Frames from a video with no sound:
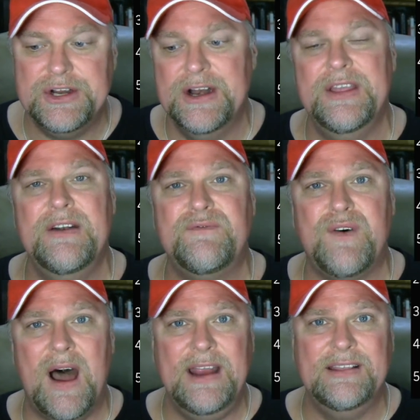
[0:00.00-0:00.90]
and then
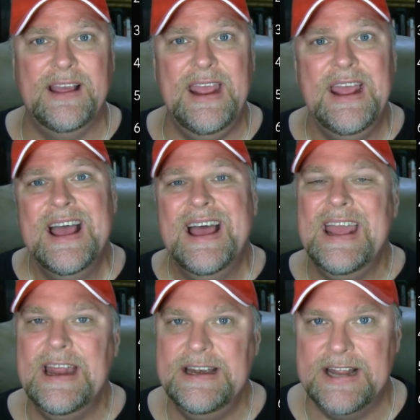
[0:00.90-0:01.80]
finally,
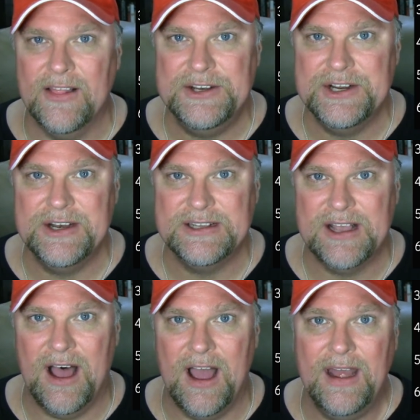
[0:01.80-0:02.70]
intelligent
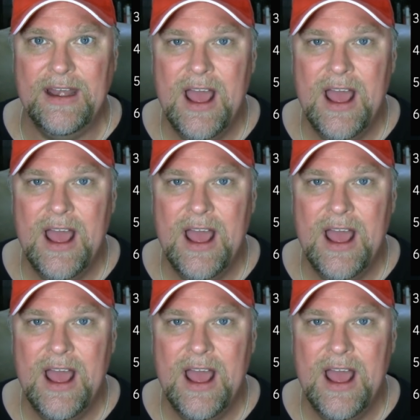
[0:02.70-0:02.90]
design.